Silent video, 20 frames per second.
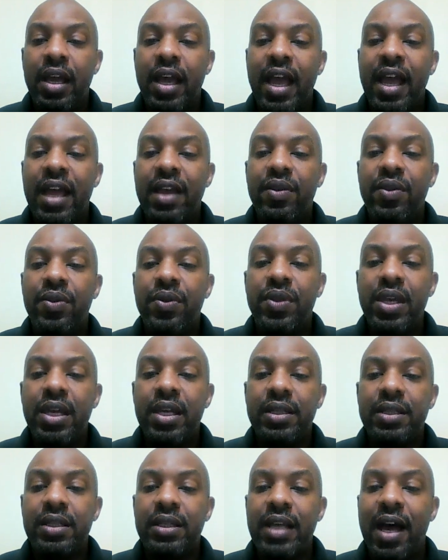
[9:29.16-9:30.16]
And
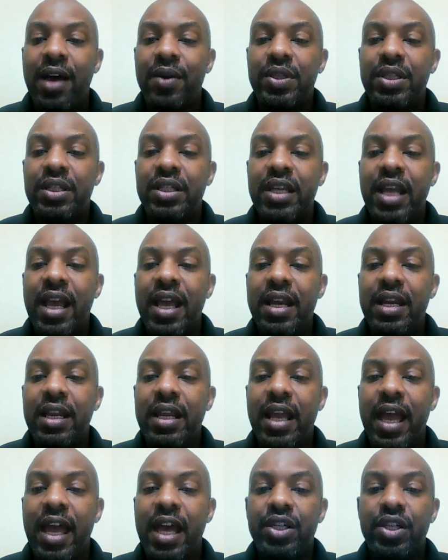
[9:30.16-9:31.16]
this
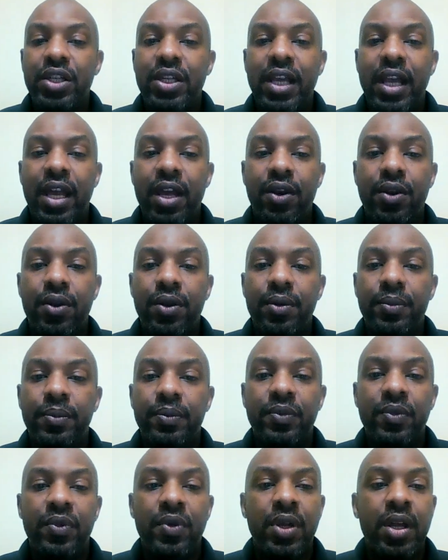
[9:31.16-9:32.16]
outstanding educator
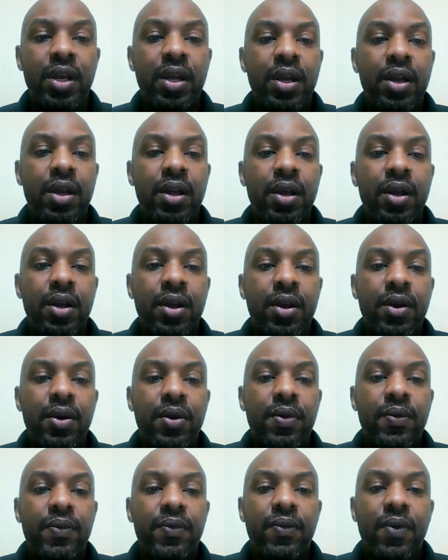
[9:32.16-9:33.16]

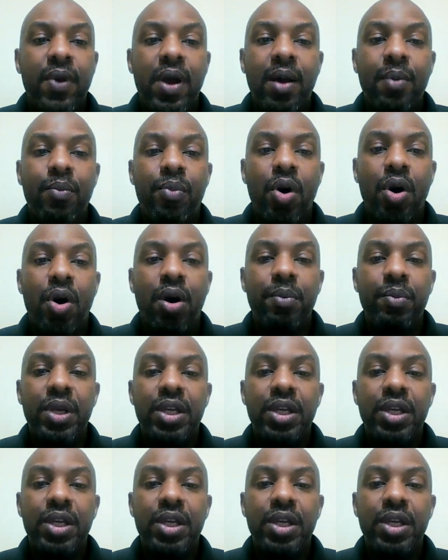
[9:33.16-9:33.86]
from Palm